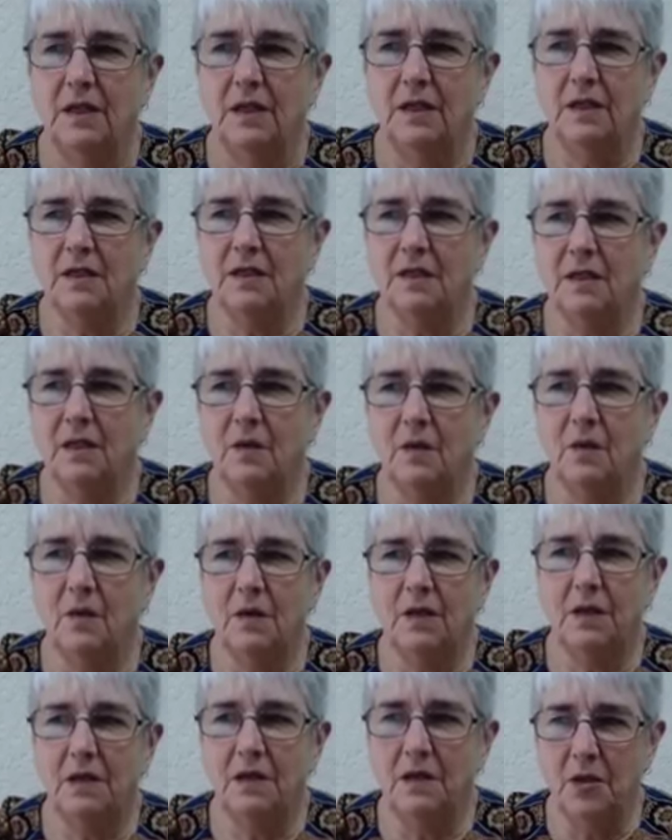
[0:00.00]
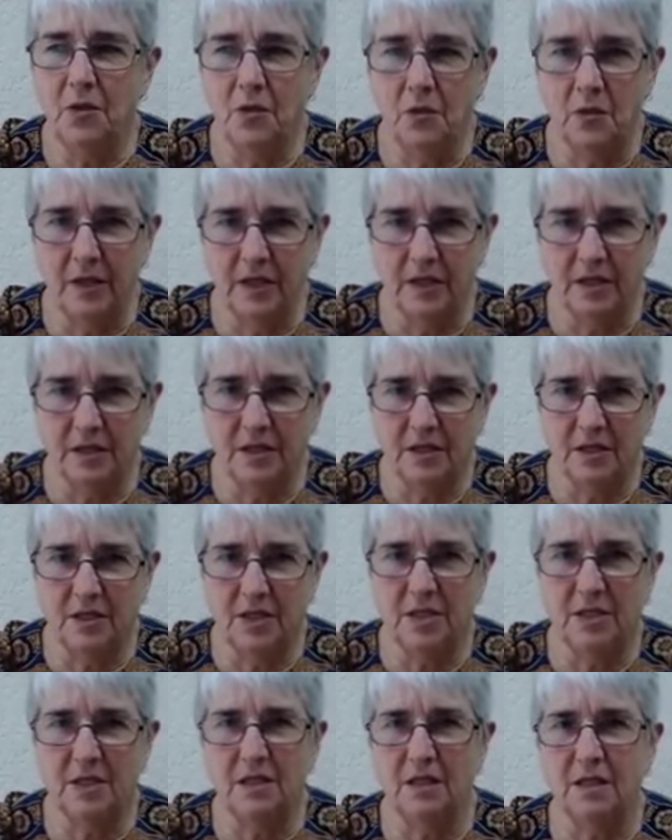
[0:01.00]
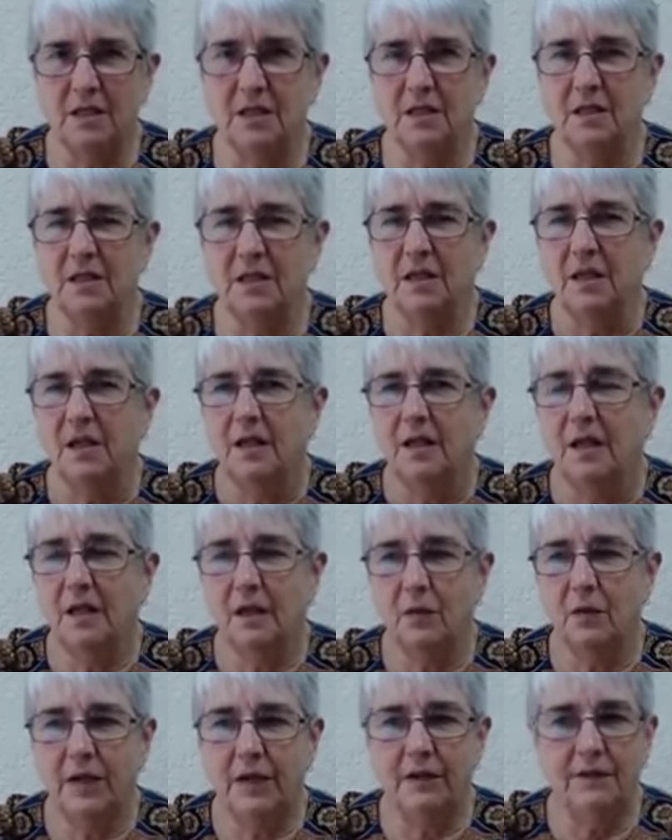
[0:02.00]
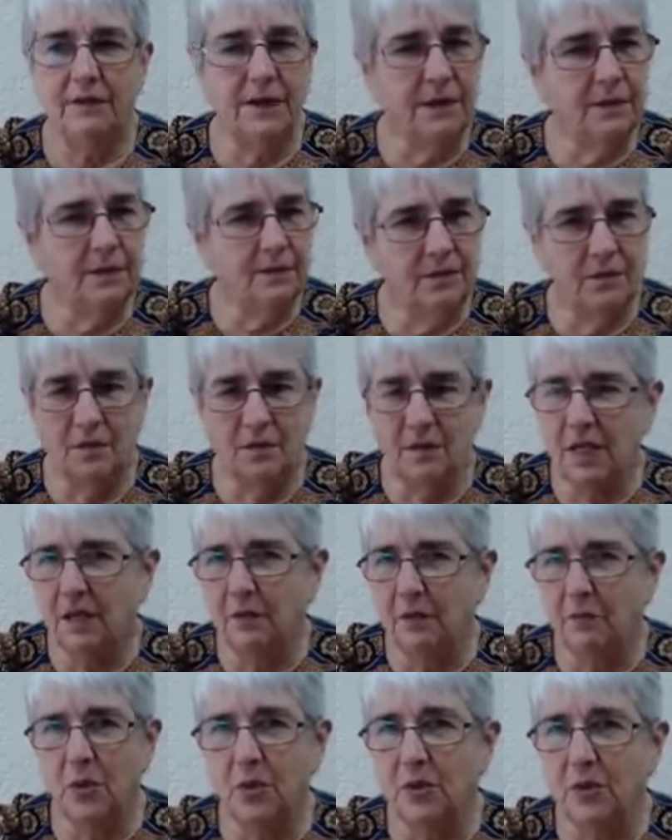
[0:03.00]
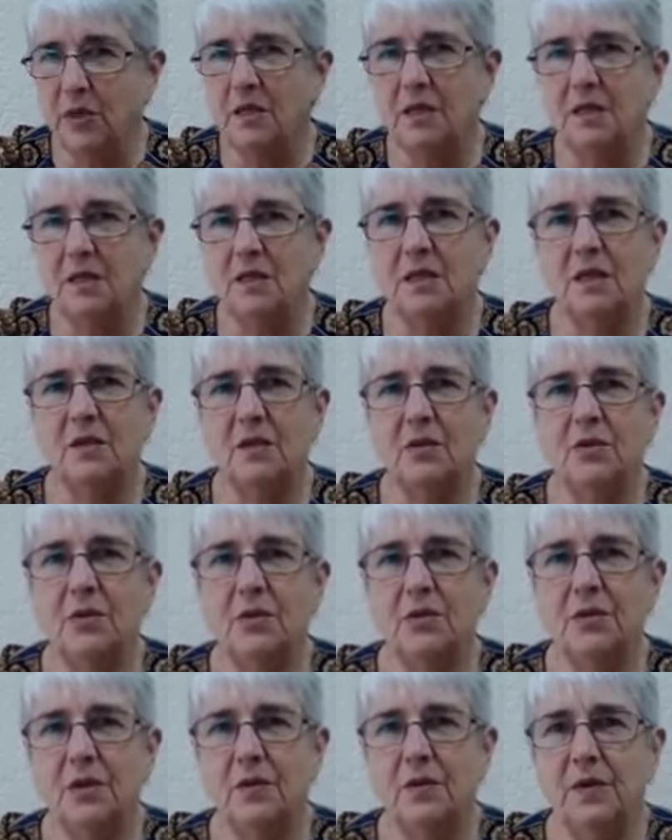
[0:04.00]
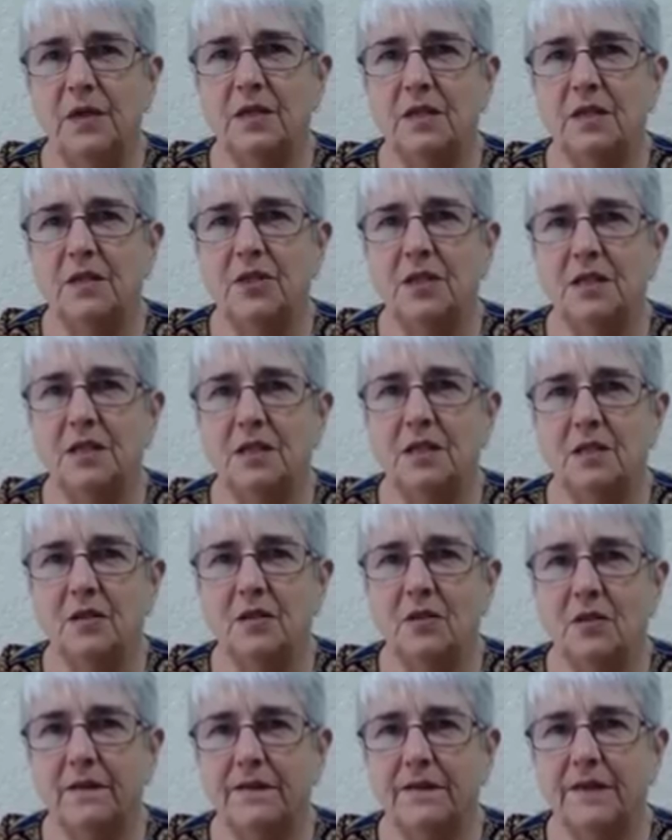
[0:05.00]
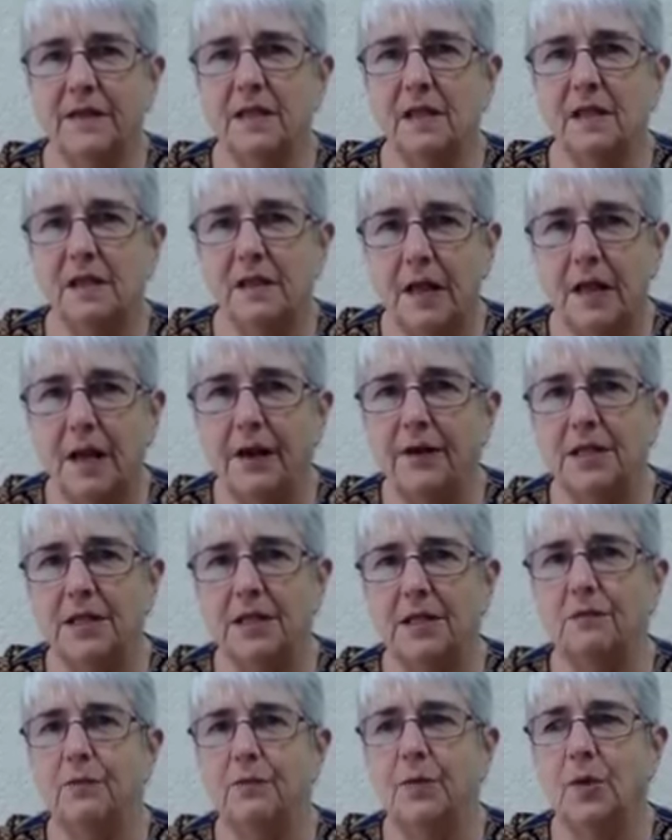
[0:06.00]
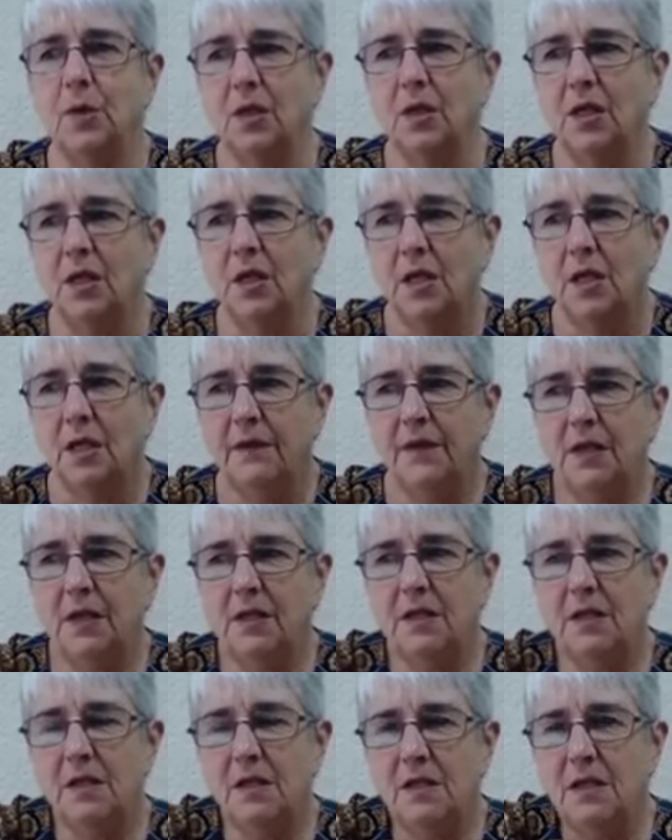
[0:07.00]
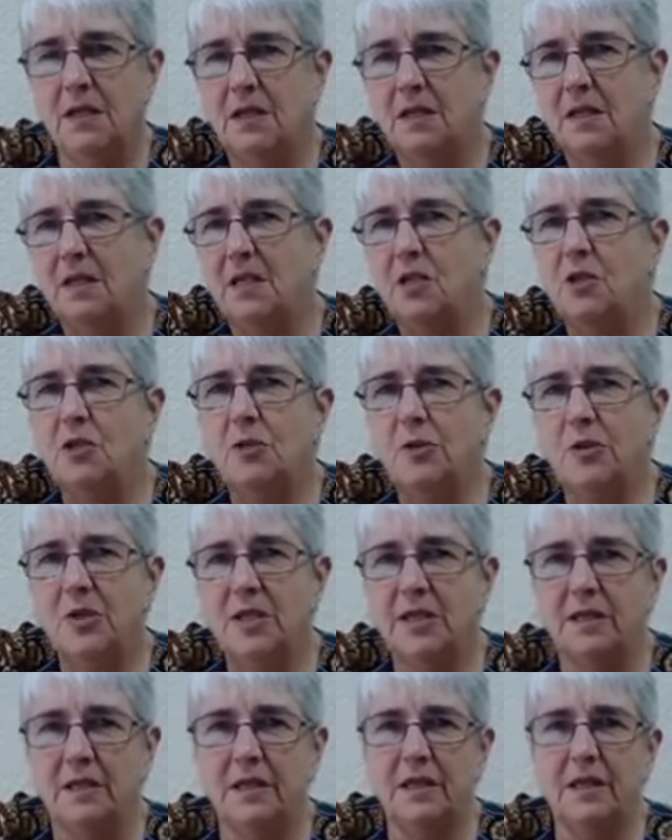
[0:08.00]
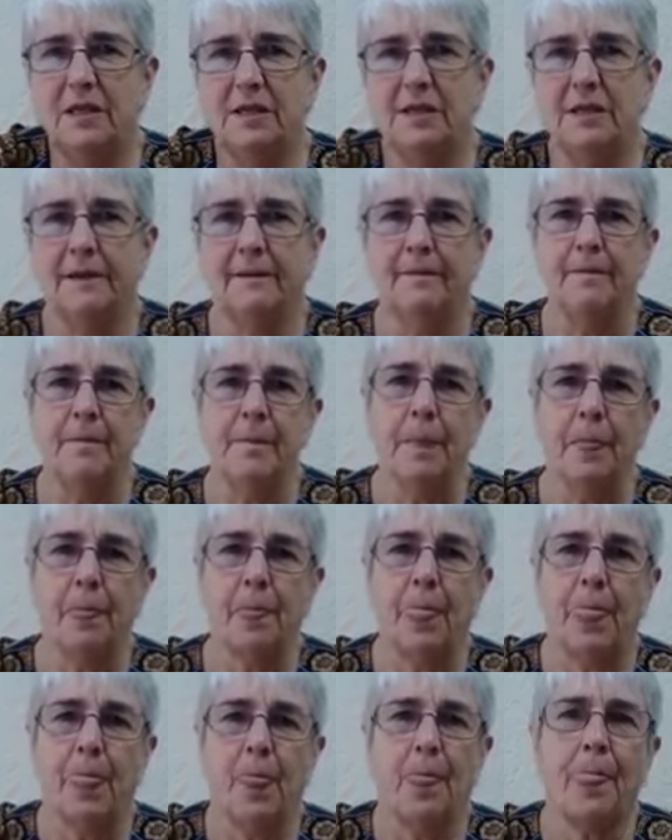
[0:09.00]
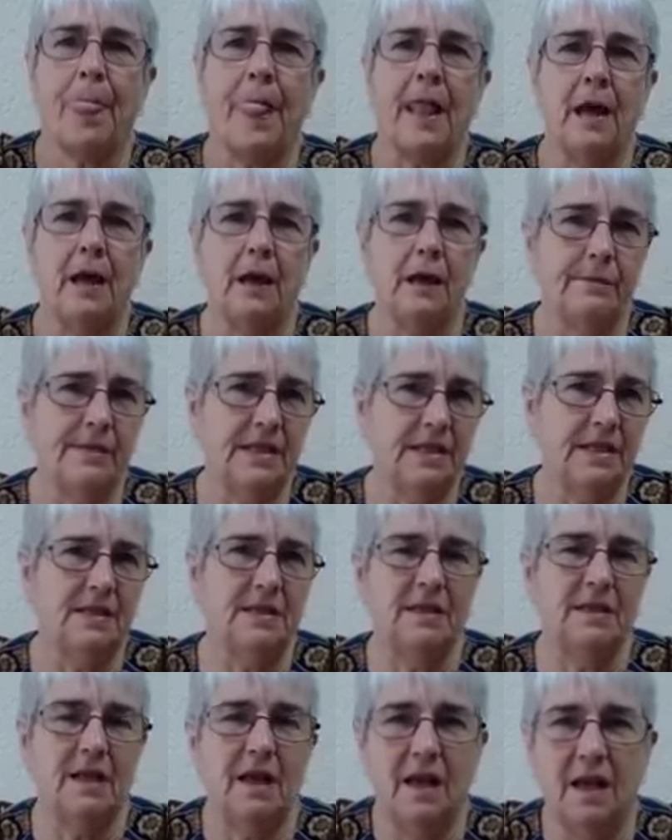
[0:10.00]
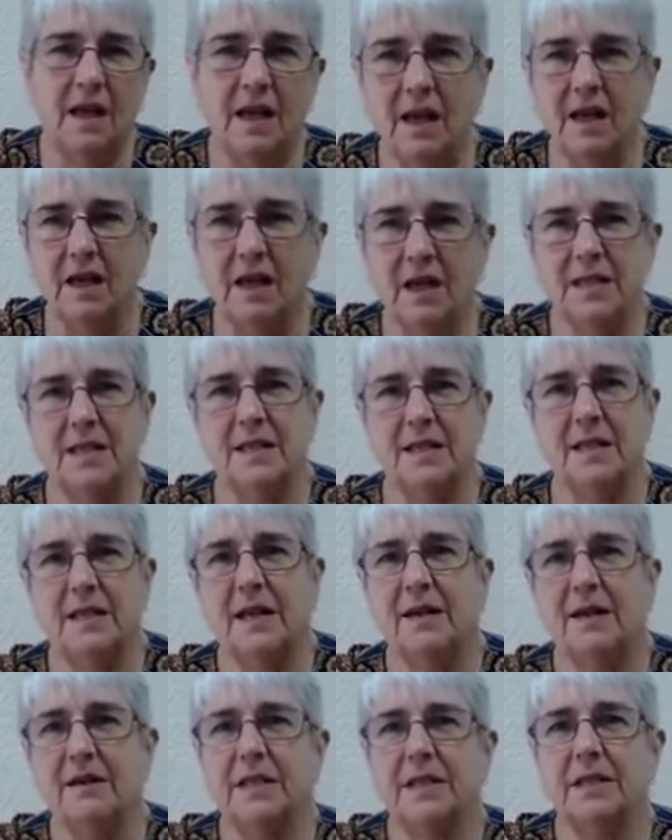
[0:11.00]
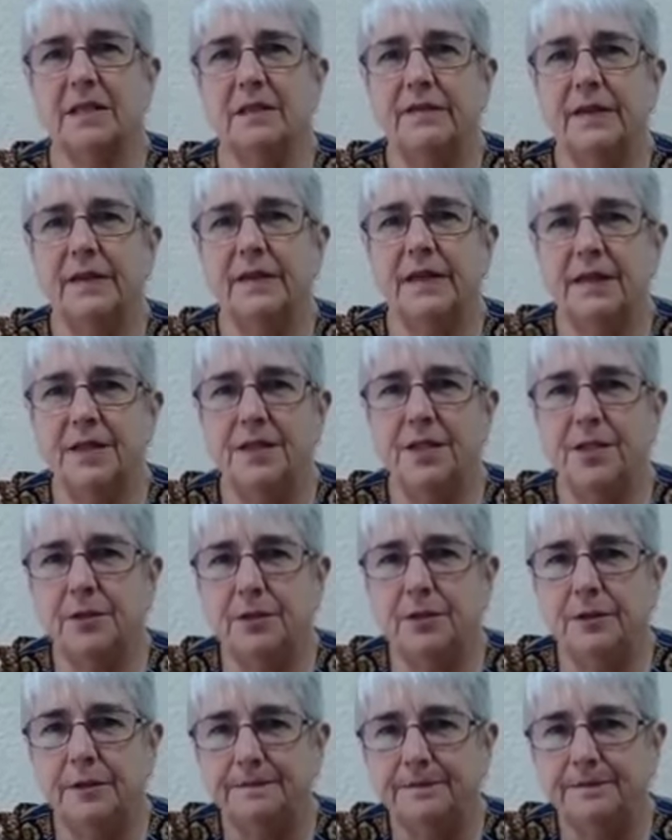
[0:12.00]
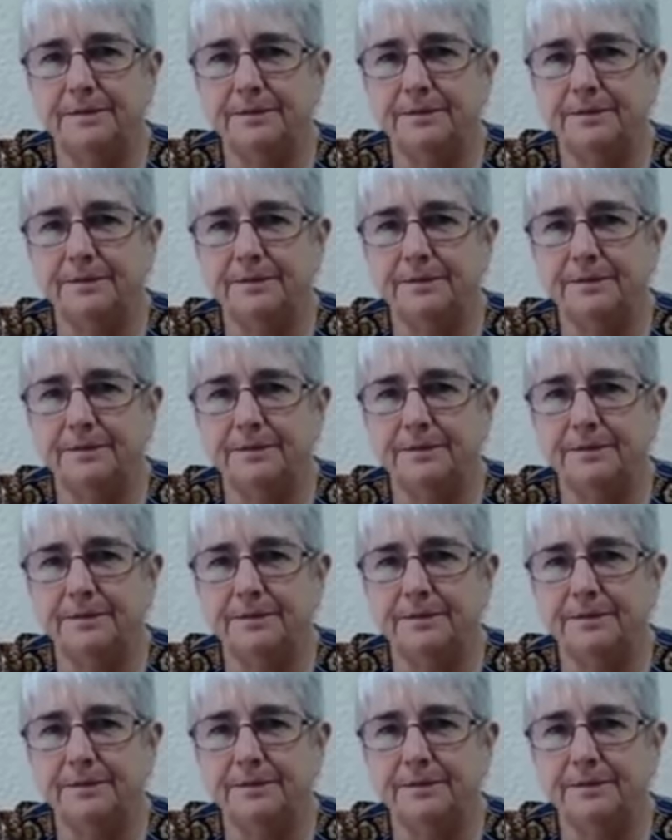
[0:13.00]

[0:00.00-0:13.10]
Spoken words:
And so in your exegesis, whatever book it is that you're doing your exegesis on, if it's a narrative book, then you need to use these elements to analyze the narrative and to